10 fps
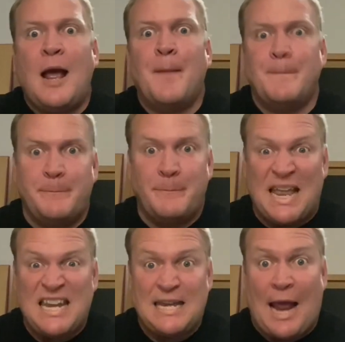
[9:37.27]
When do you go
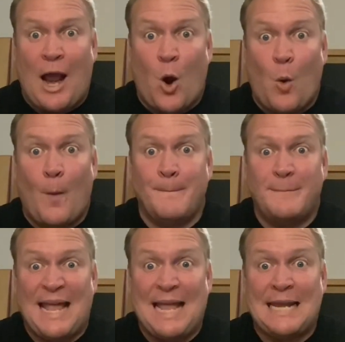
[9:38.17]
back to San
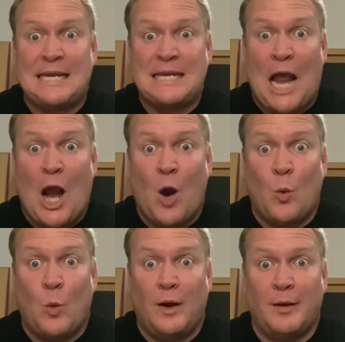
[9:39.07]
Diego? Go, get
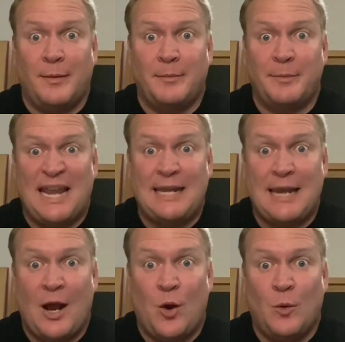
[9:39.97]
out of here, now.